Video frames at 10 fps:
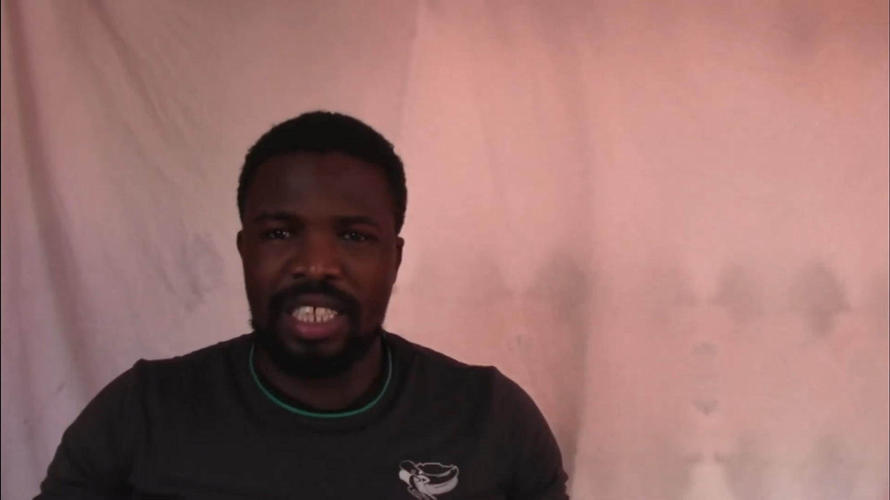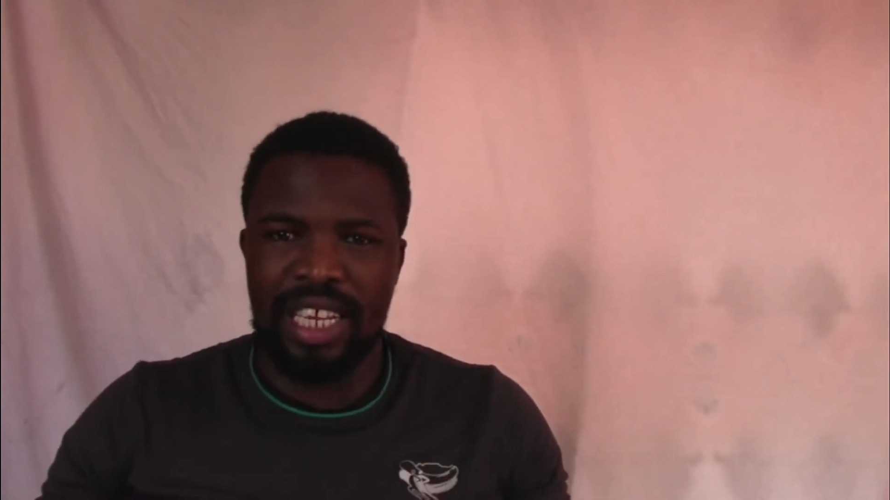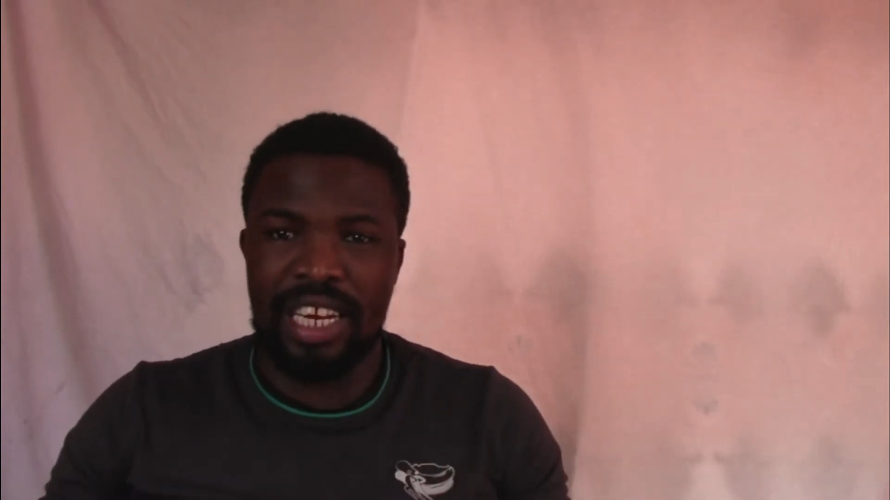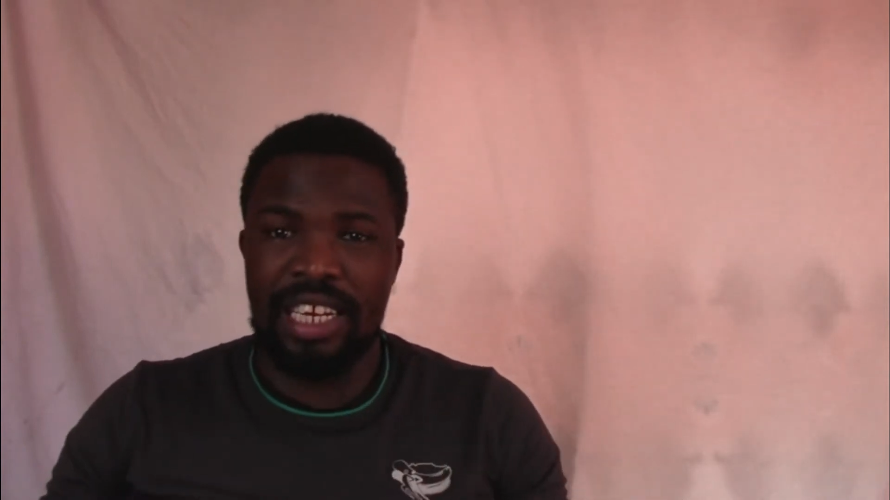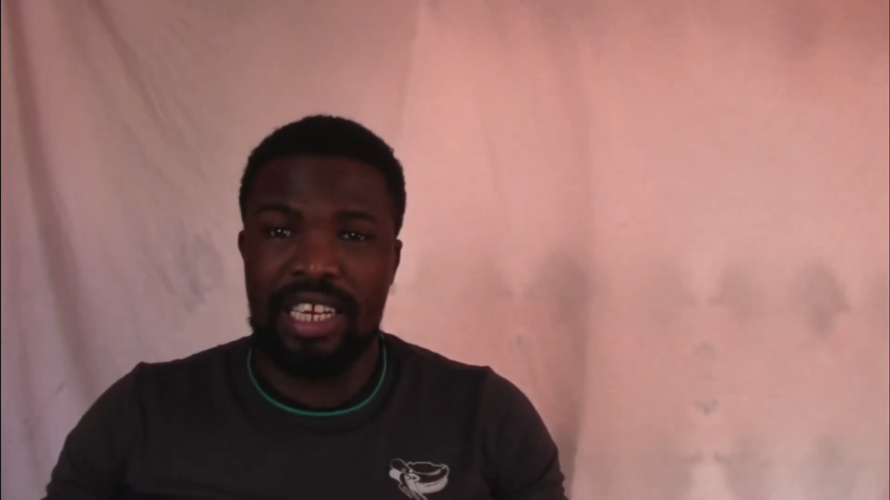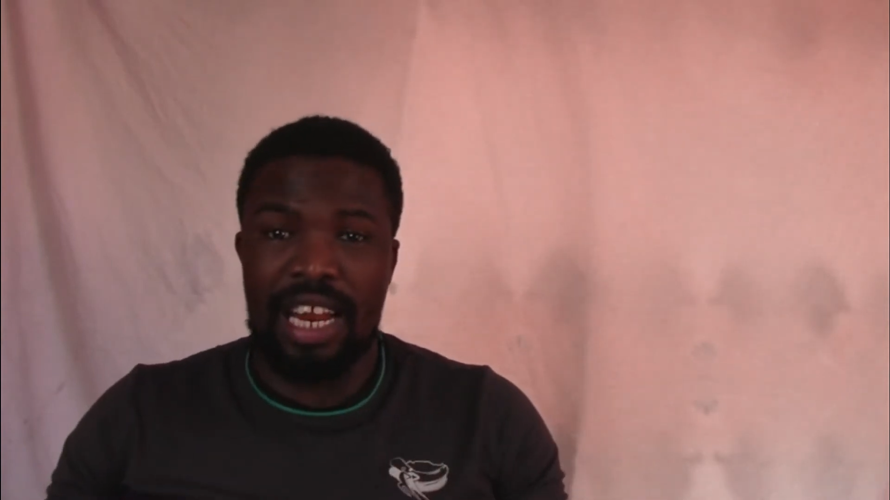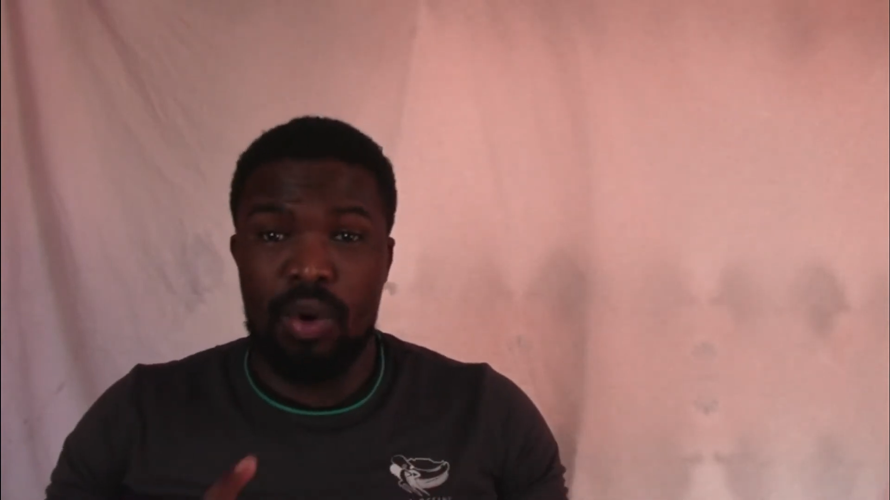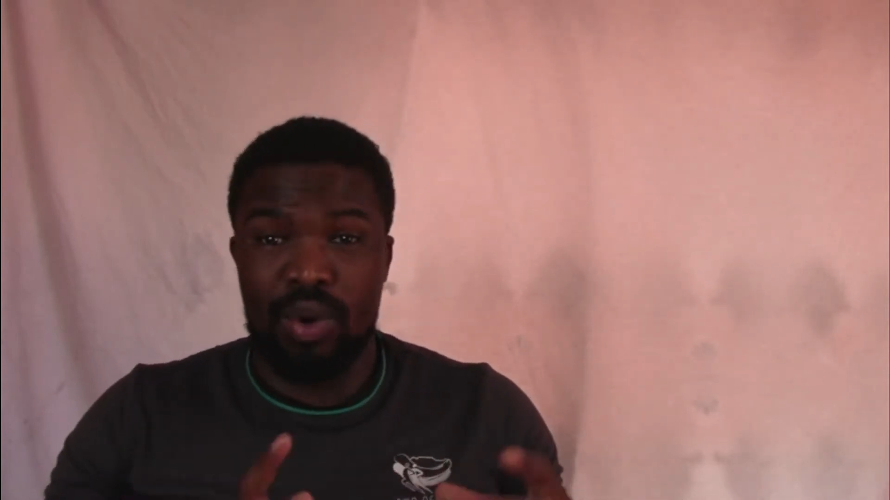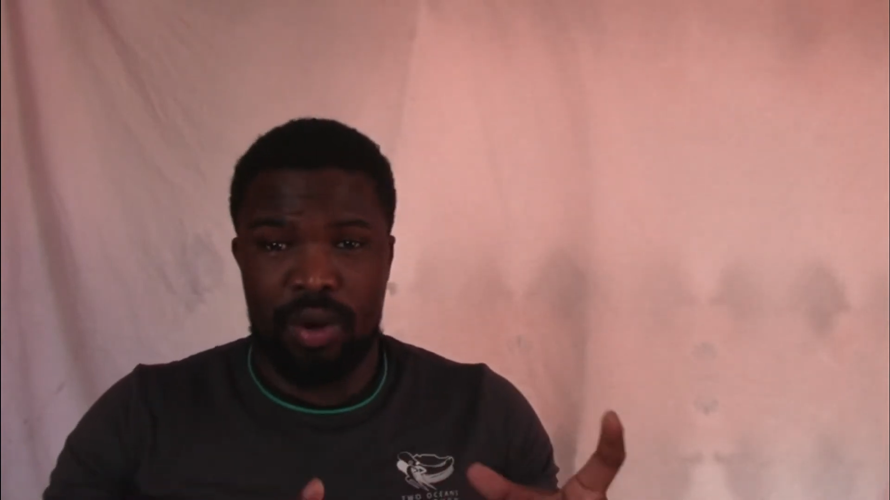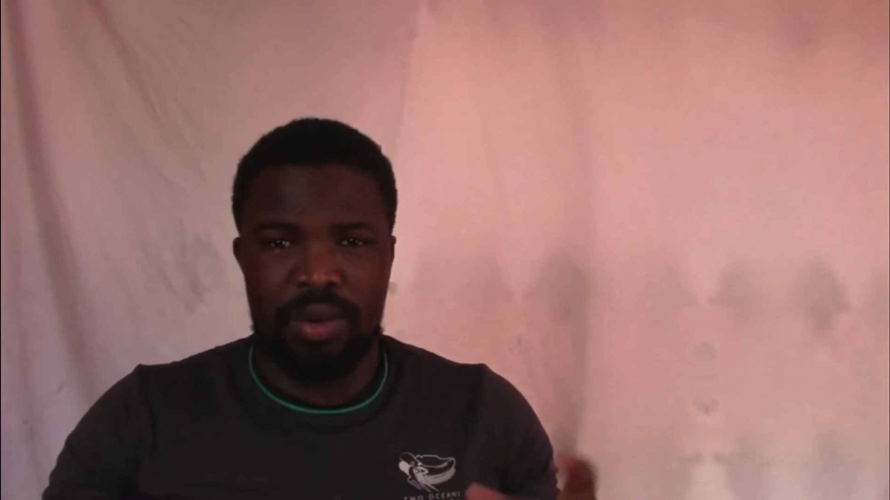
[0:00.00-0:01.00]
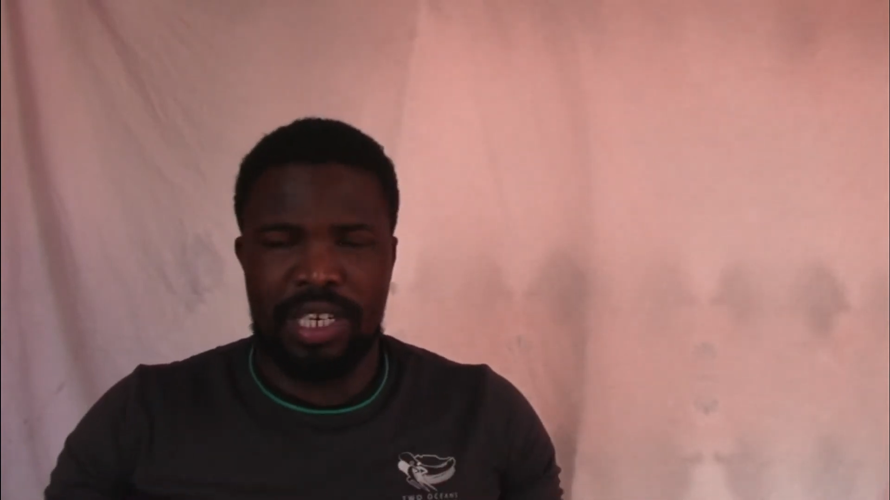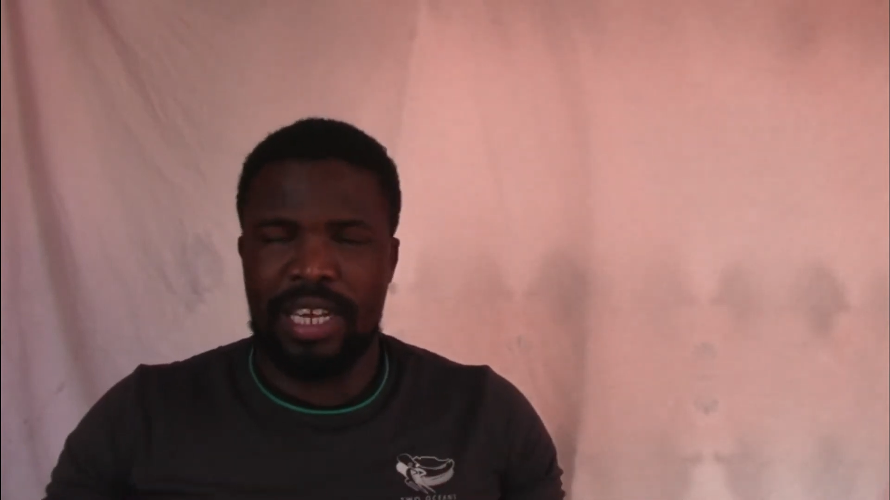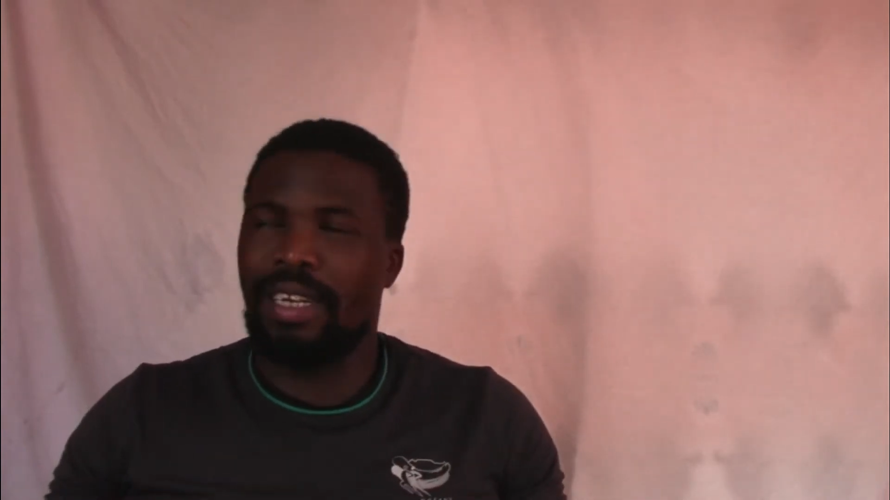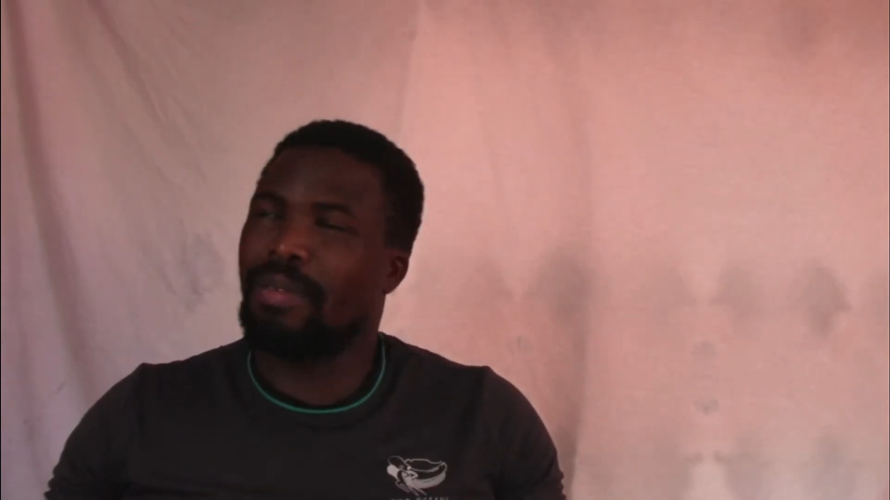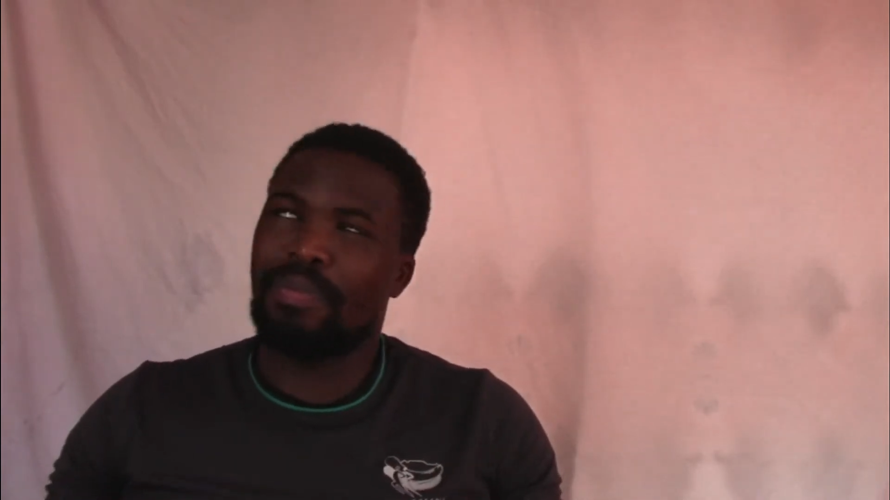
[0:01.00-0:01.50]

training, now ground training.